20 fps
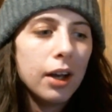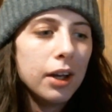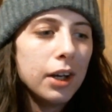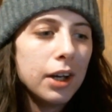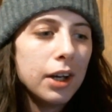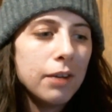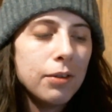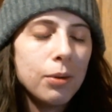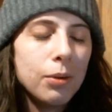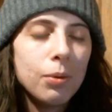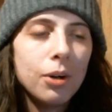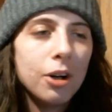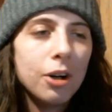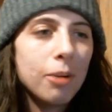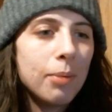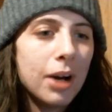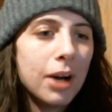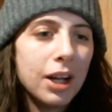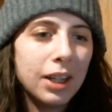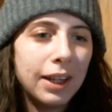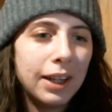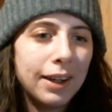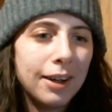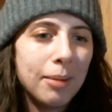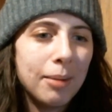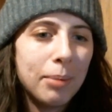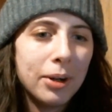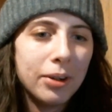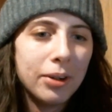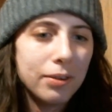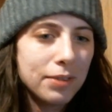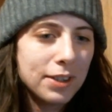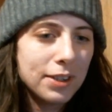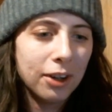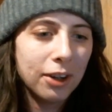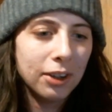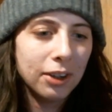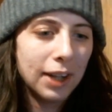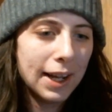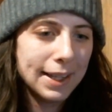If you wanted to buy like a pair of
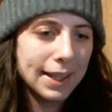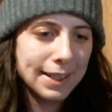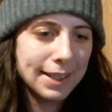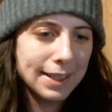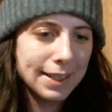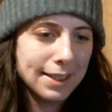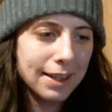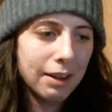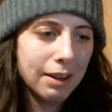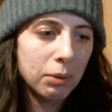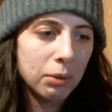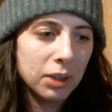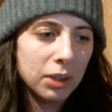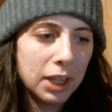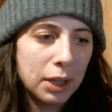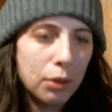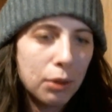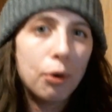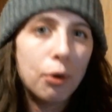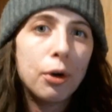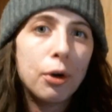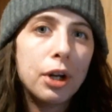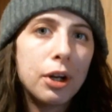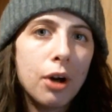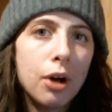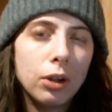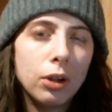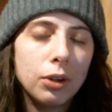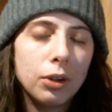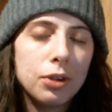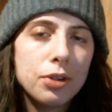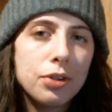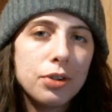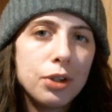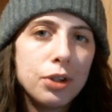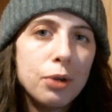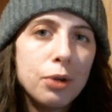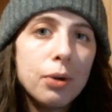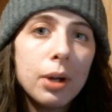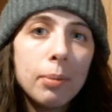sunglasses and they were like $30,
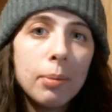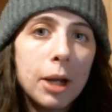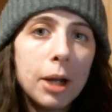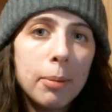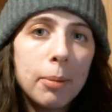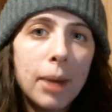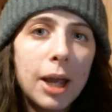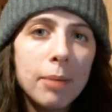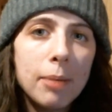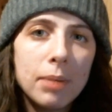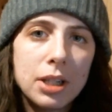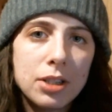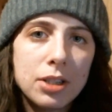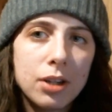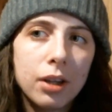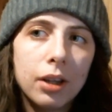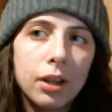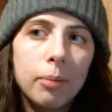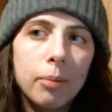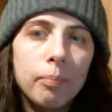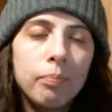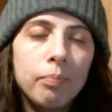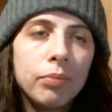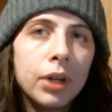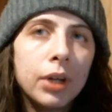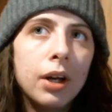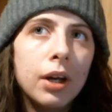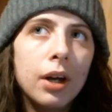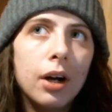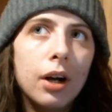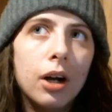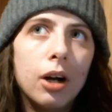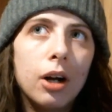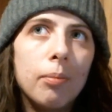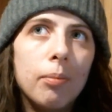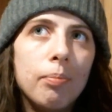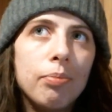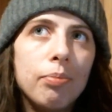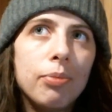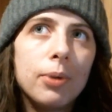you can make payments on them.
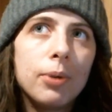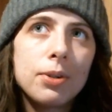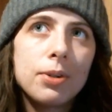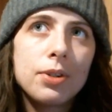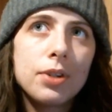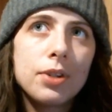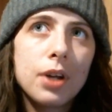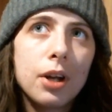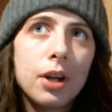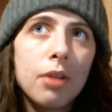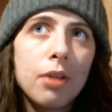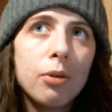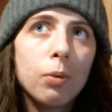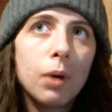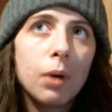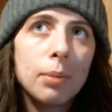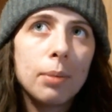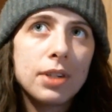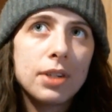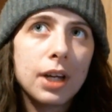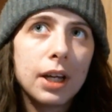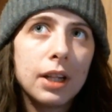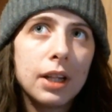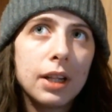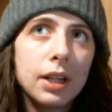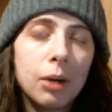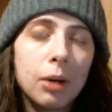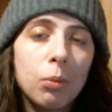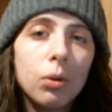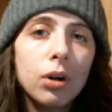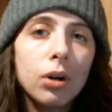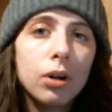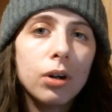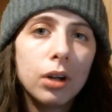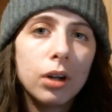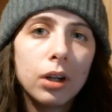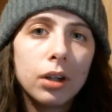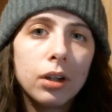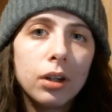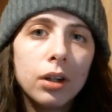There's another website that I work
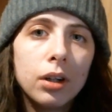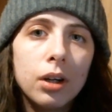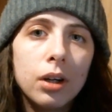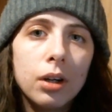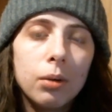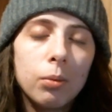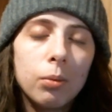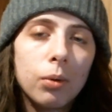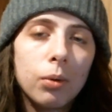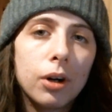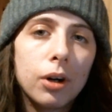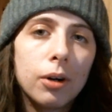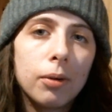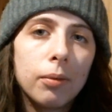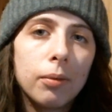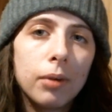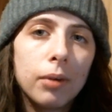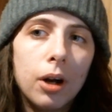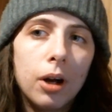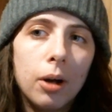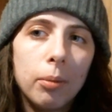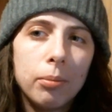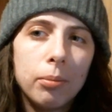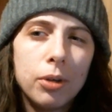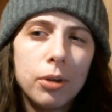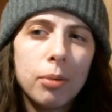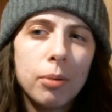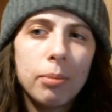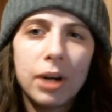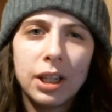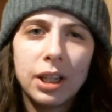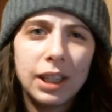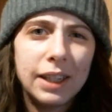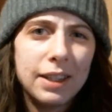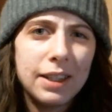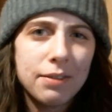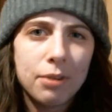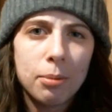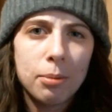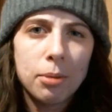on where you can buy like
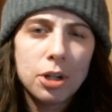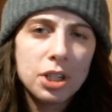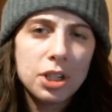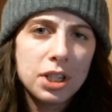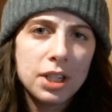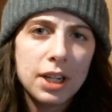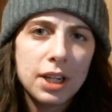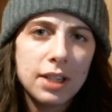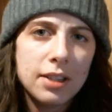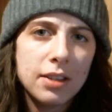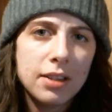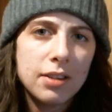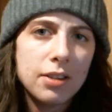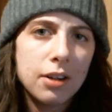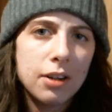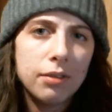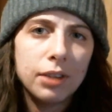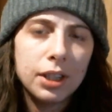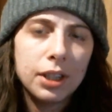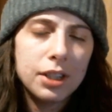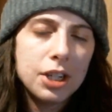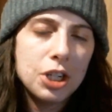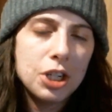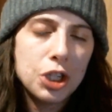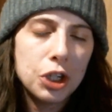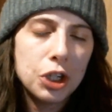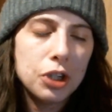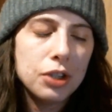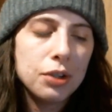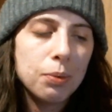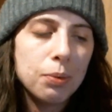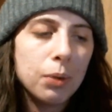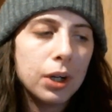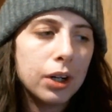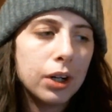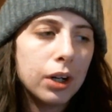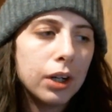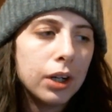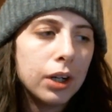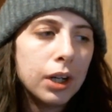different merchandise and stuff like t-shirts and
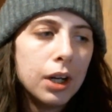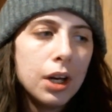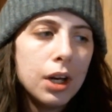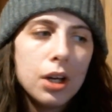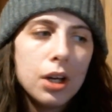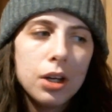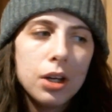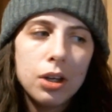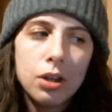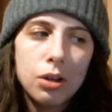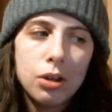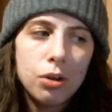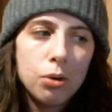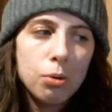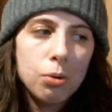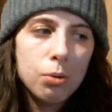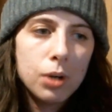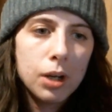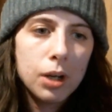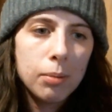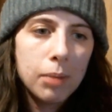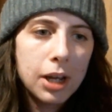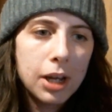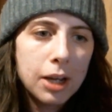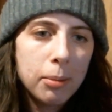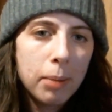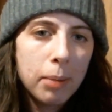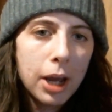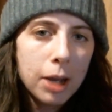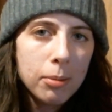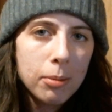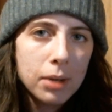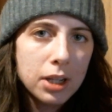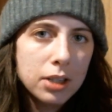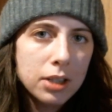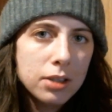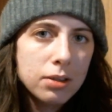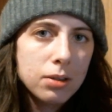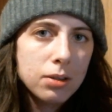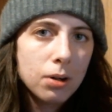whatnot. You can make
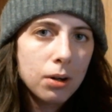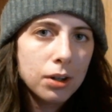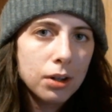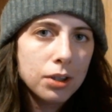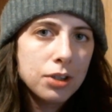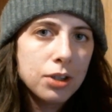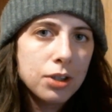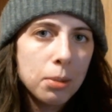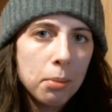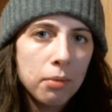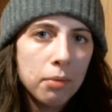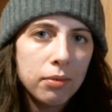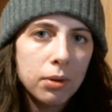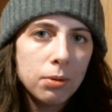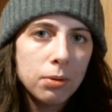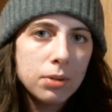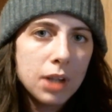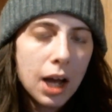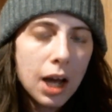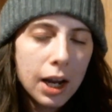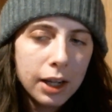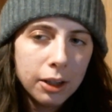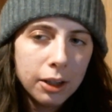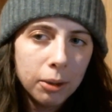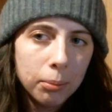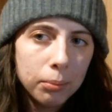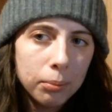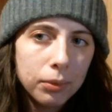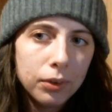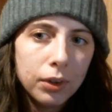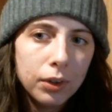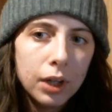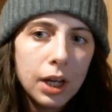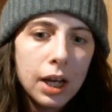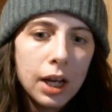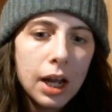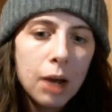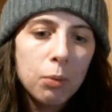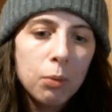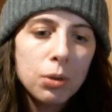payments on some of those items.
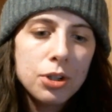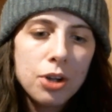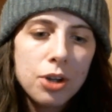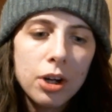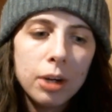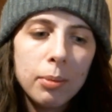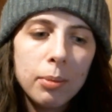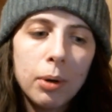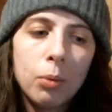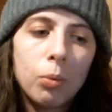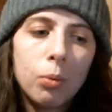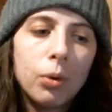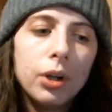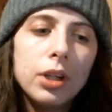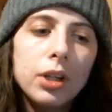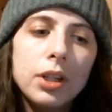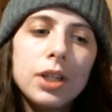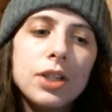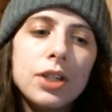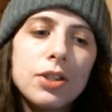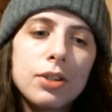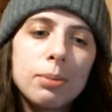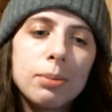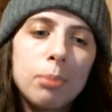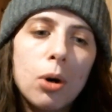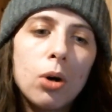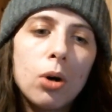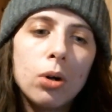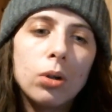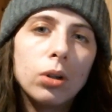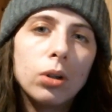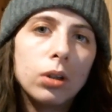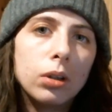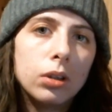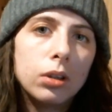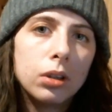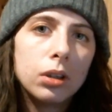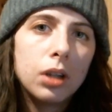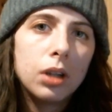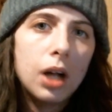And we're talking about really small
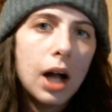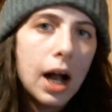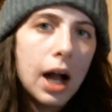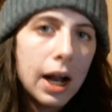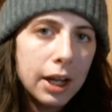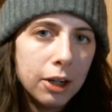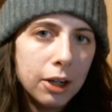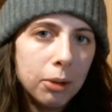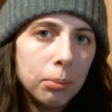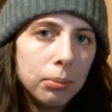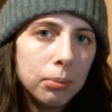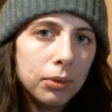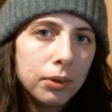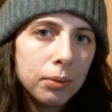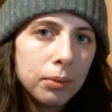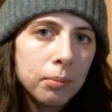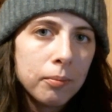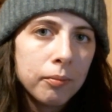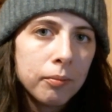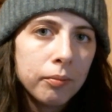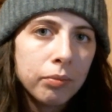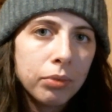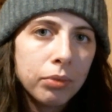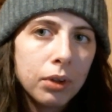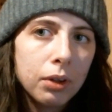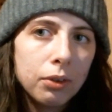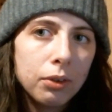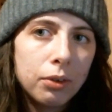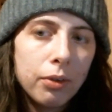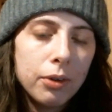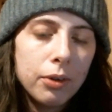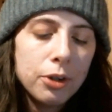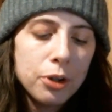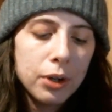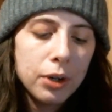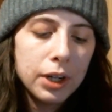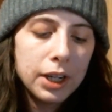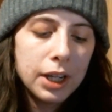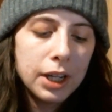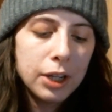items. So they're
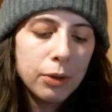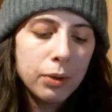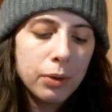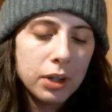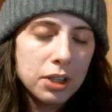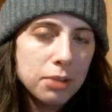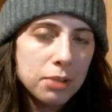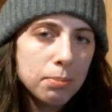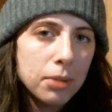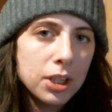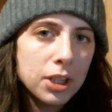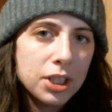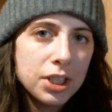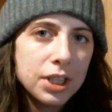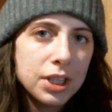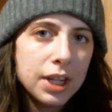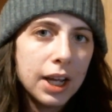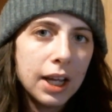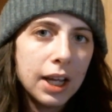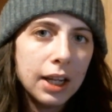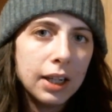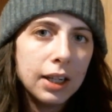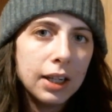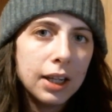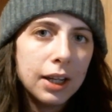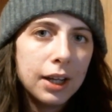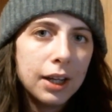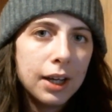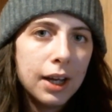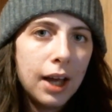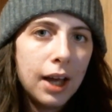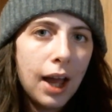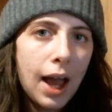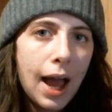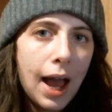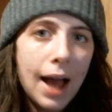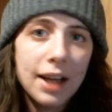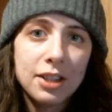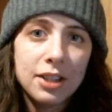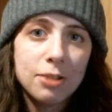trying to get you in as much debt
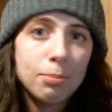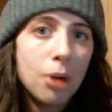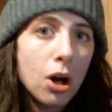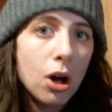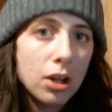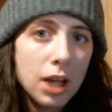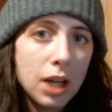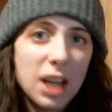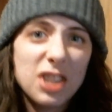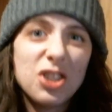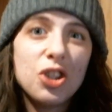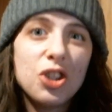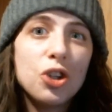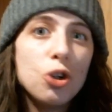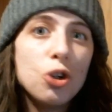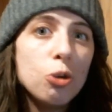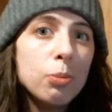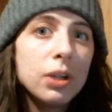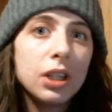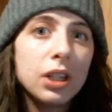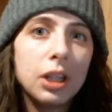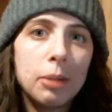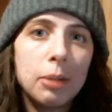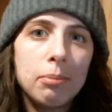as humanly